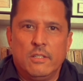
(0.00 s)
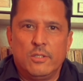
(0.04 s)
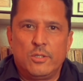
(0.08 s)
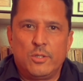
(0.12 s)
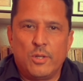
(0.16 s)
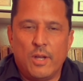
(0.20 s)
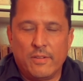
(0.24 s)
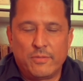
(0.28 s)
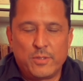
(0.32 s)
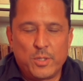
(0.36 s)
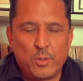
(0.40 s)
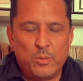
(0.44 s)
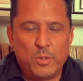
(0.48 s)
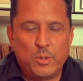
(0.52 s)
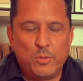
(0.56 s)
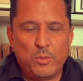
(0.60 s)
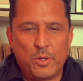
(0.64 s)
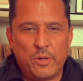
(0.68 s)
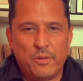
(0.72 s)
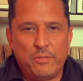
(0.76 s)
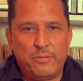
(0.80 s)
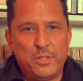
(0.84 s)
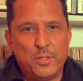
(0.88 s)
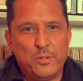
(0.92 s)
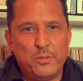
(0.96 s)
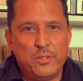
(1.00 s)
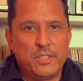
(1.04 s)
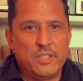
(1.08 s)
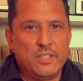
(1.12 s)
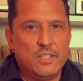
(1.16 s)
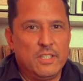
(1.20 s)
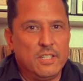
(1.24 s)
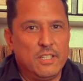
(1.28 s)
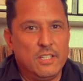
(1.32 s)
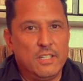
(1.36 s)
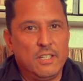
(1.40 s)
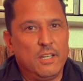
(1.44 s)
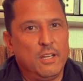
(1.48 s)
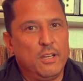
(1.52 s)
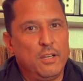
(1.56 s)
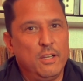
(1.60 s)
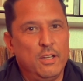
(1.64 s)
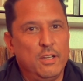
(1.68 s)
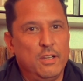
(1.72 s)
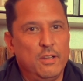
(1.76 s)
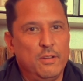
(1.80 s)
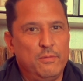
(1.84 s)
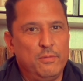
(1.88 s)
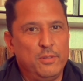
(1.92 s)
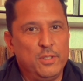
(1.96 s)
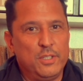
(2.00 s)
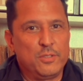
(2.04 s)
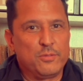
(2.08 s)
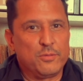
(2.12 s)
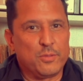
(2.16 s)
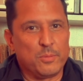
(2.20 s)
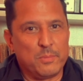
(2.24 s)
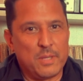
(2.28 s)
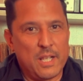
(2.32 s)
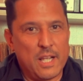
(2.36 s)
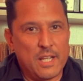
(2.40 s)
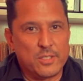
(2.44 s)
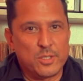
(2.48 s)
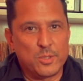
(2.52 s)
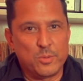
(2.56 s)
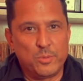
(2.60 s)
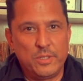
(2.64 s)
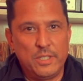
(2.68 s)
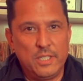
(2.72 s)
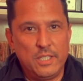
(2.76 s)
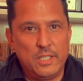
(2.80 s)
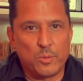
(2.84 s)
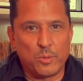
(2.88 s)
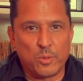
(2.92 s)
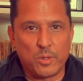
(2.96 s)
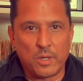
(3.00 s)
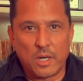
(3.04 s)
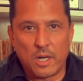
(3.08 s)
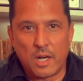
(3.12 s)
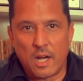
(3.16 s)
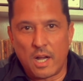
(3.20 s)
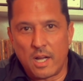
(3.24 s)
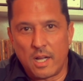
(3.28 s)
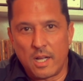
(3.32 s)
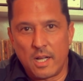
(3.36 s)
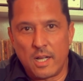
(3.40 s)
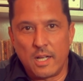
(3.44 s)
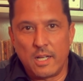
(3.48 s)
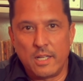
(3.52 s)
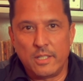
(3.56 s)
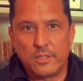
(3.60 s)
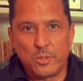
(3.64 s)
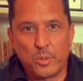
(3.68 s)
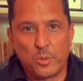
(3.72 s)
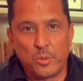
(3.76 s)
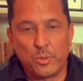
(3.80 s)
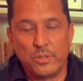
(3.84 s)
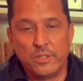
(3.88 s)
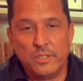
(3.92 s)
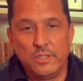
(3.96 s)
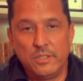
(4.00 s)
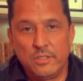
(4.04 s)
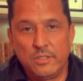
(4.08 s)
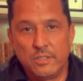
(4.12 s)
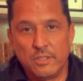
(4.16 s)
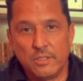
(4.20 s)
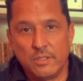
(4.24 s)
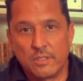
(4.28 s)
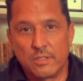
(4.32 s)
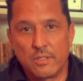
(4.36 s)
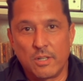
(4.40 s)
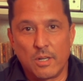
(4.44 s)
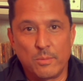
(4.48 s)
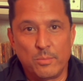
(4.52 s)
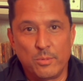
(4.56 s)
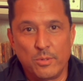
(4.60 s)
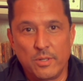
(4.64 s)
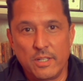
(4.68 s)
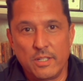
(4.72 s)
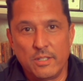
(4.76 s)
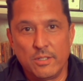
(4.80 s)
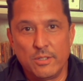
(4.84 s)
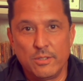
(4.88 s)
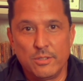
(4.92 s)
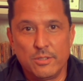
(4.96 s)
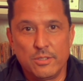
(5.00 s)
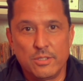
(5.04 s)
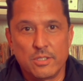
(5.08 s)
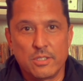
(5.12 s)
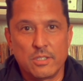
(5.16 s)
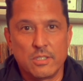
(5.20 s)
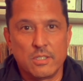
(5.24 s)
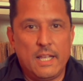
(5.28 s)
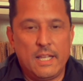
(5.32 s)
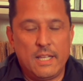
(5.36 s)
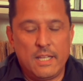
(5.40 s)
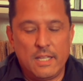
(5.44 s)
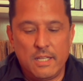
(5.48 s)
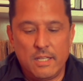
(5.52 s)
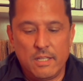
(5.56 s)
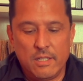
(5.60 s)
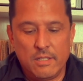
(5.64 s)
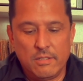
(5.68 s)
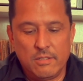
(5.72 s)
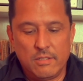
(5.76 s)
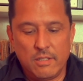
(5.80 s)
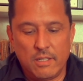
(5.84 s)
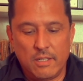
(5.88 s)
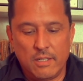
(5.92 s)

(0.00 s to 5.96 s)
So after we were reviewing the footage from last week where I tore into the carburetors and